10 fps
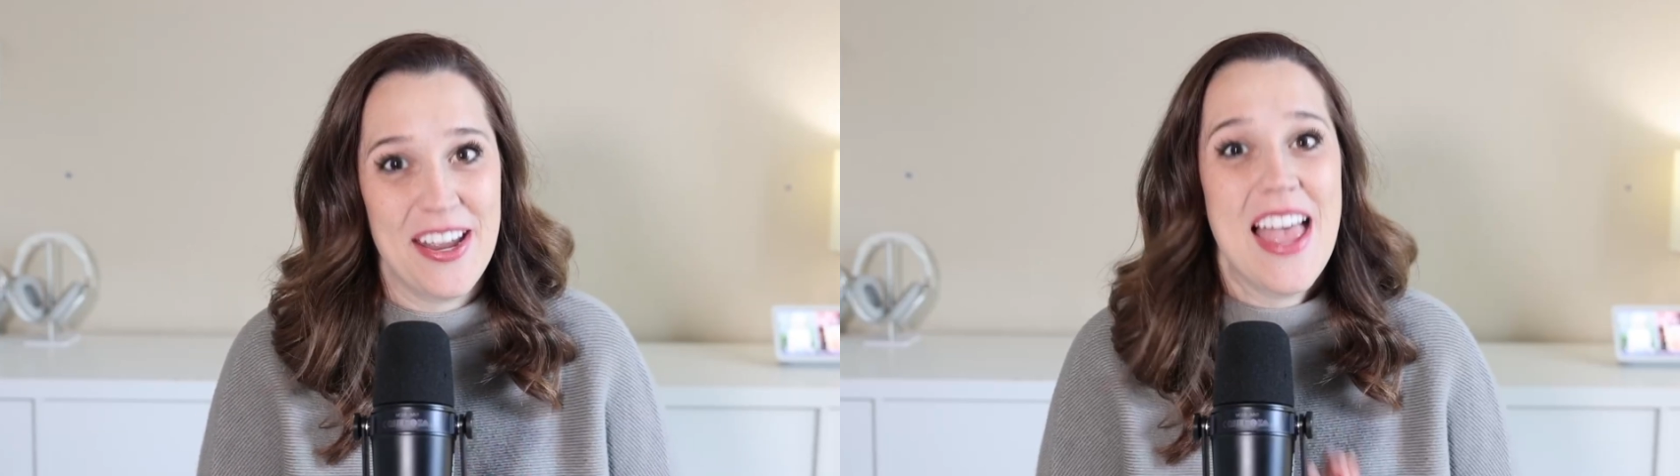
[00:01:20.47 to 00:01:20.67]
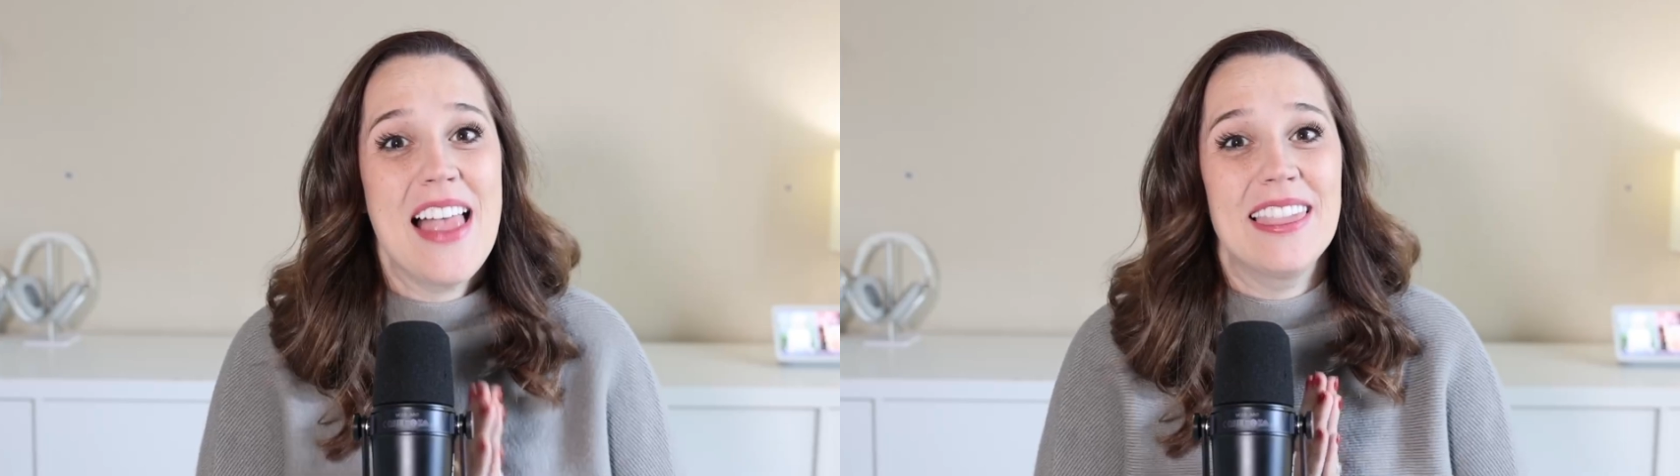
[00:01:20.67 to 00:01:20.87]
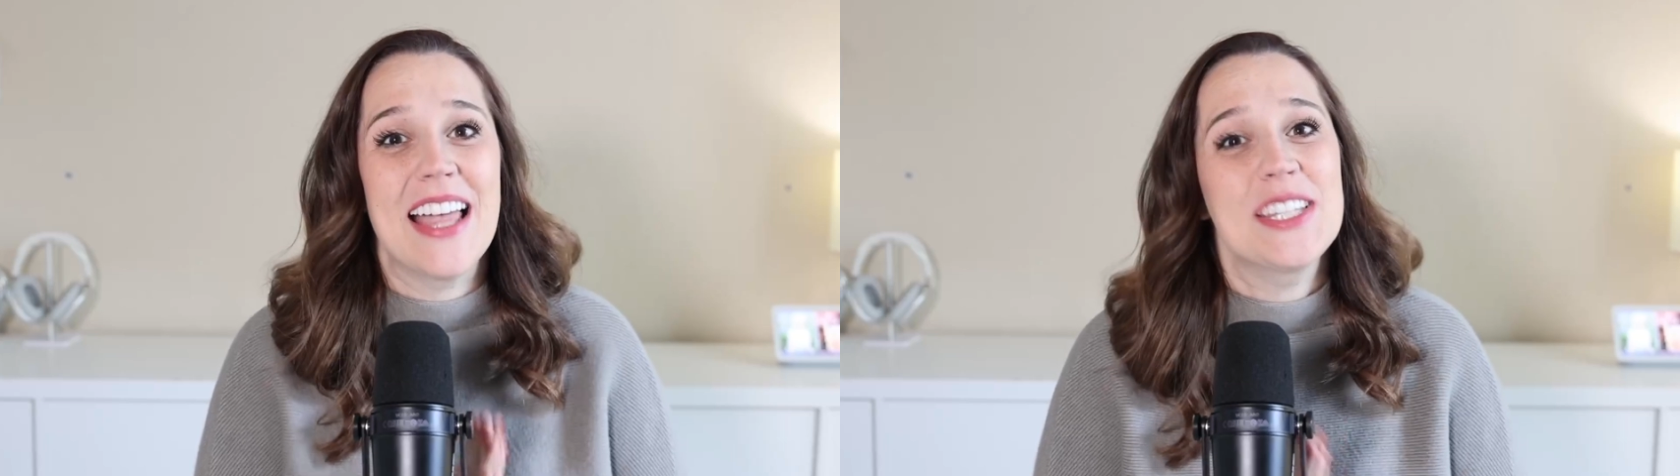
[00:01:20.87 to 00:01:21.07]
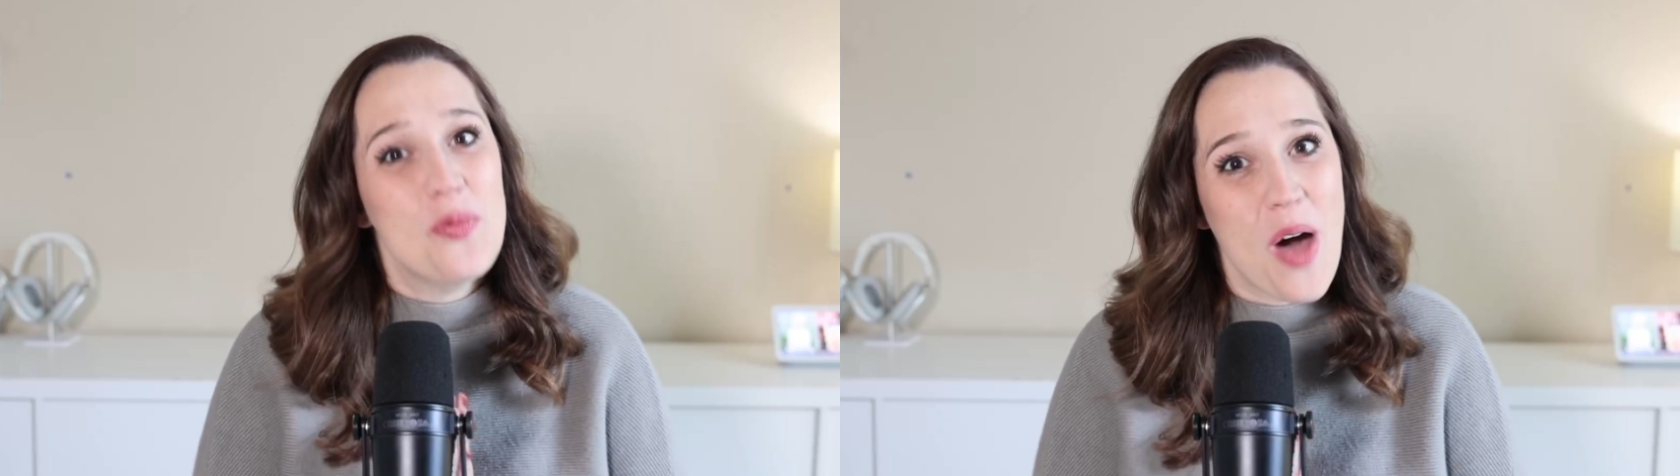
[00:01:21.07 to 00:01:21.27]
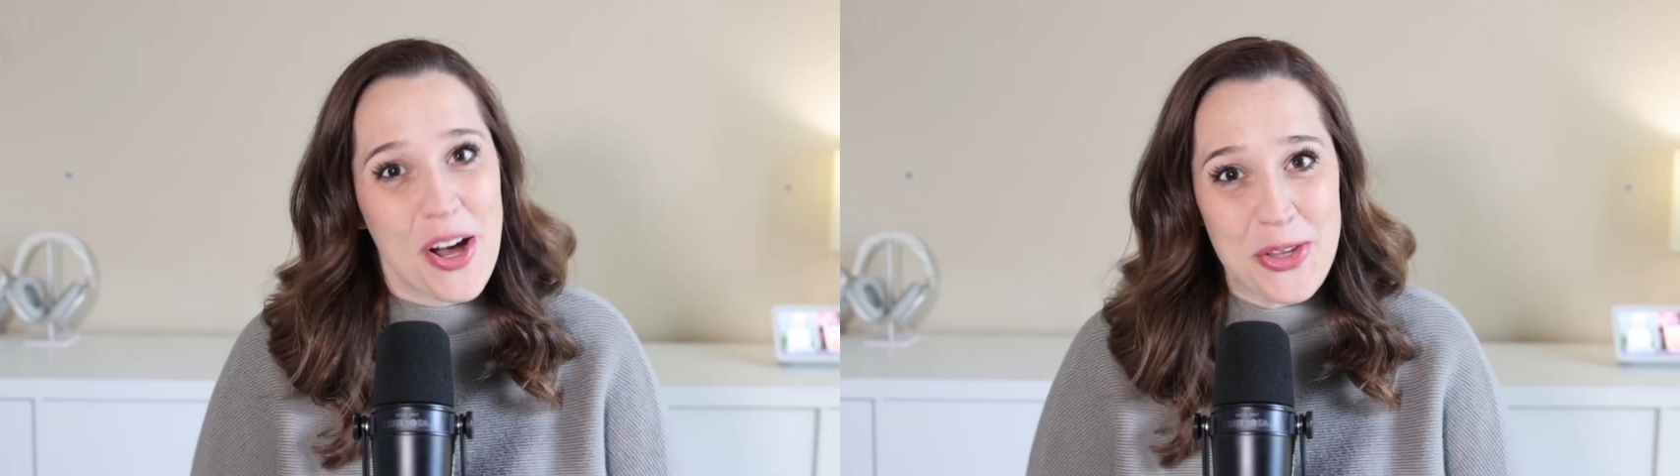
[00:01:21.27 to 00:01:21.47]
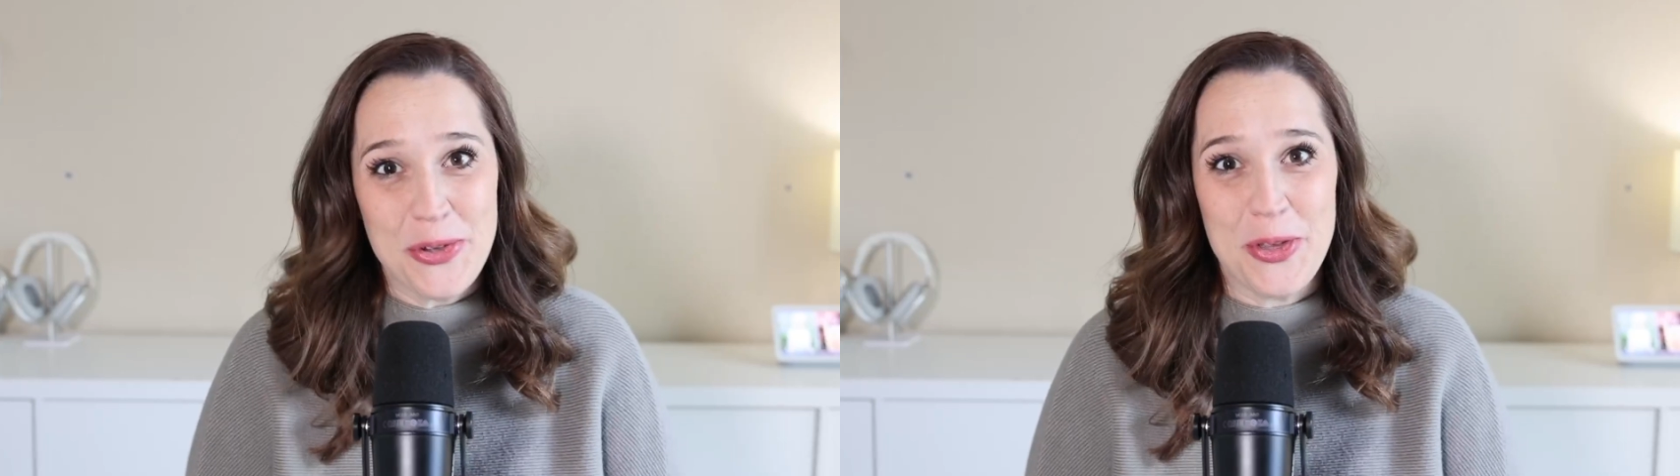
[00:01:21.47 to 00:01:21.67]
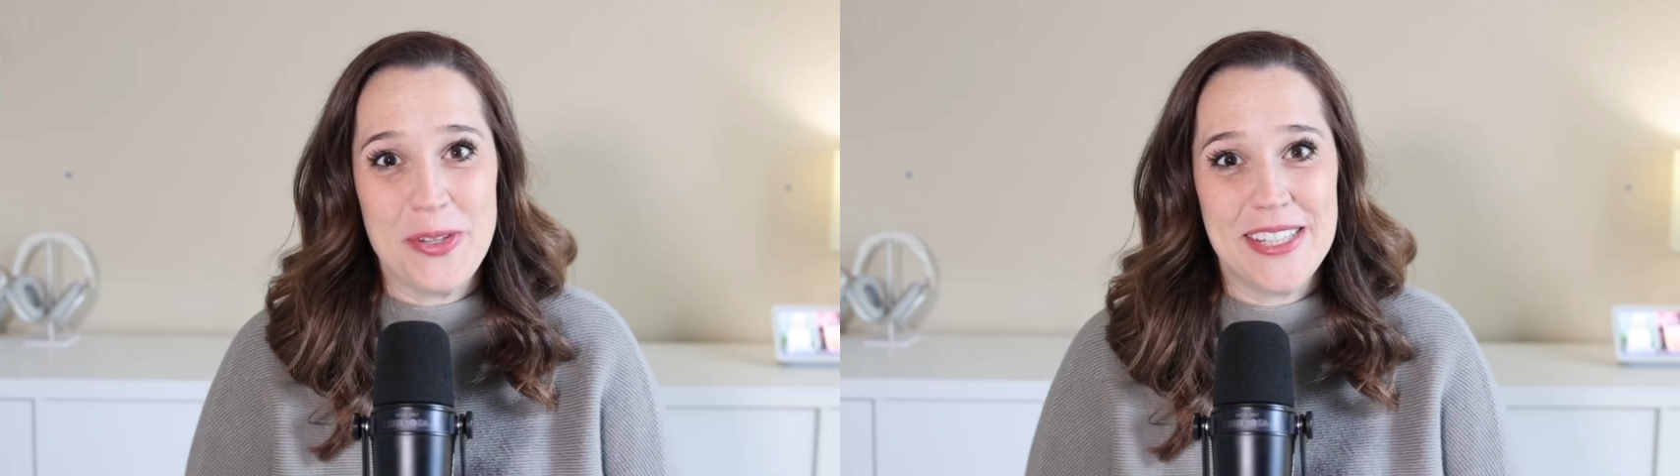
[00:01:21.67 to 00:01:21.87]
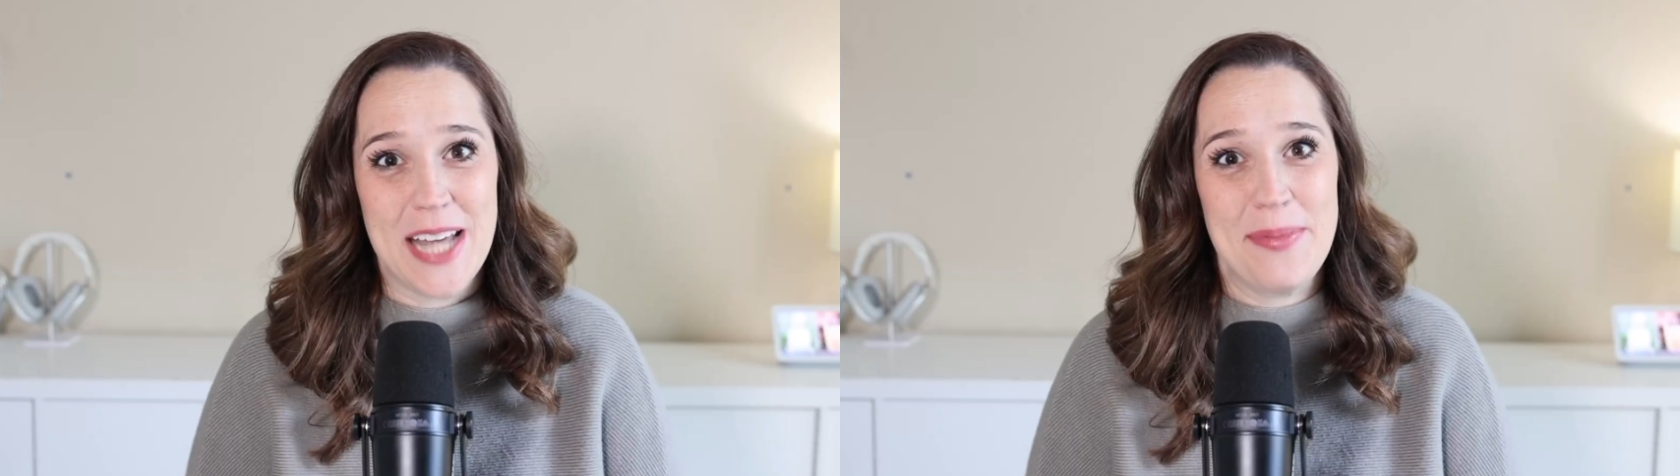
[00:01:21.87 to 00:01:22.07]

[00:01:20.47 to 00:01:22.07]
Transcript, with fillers: let's walk through those steps